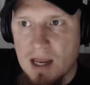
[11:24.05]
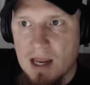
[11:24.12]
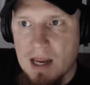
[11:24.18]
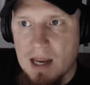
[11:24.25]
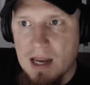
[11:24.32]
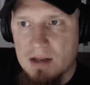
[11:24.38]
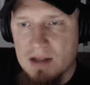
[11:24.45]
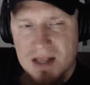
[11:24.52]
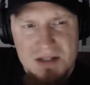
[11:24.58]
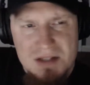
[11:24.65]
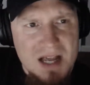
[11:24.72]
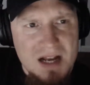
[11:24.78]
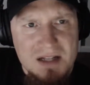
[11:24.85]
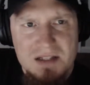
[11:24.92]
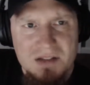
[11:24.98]
and that's
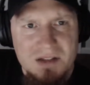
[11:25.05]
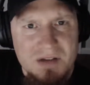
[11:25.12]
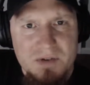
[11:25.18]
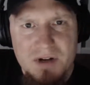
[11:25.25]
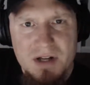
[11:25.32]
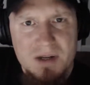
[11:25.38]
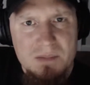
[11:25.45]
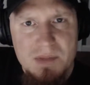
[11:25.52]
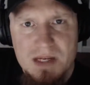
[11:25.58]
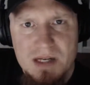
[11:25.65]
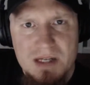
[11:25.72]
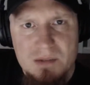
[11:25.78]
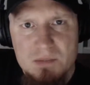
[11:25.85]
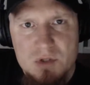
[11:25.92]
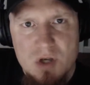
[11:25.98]
kind of delivered in a
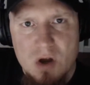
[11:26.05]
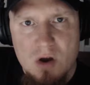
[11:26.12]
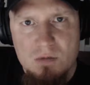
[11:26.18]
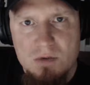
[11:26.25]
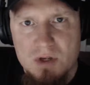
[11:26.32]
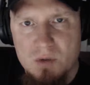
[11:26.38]
medium tone.